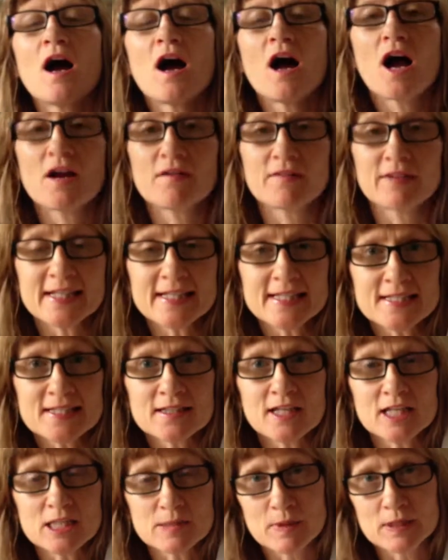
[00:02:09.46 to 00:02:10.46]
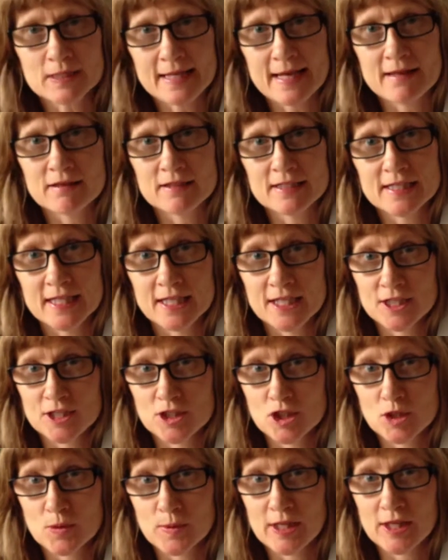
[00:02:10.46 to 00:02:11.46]
I released a lunchbox calendar in
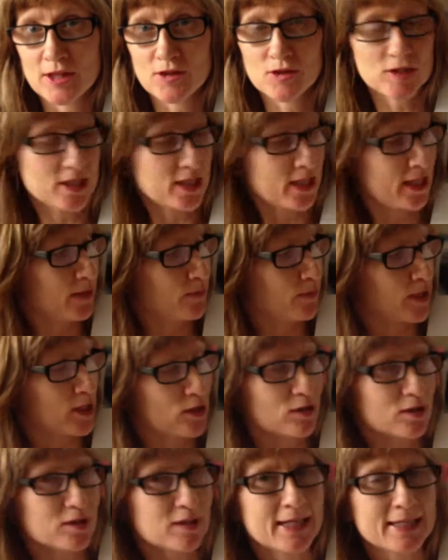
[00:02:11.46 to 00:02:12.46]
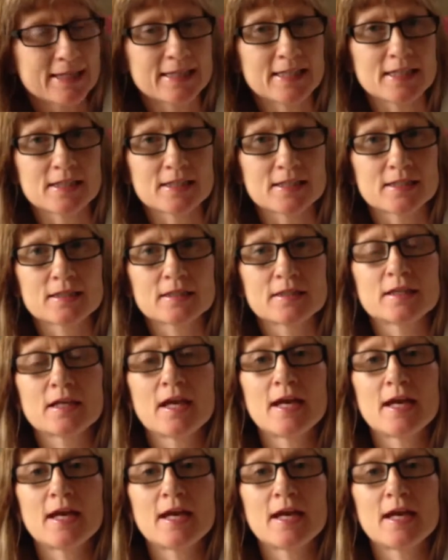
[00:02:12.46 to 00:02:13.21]
2013, which looks like this.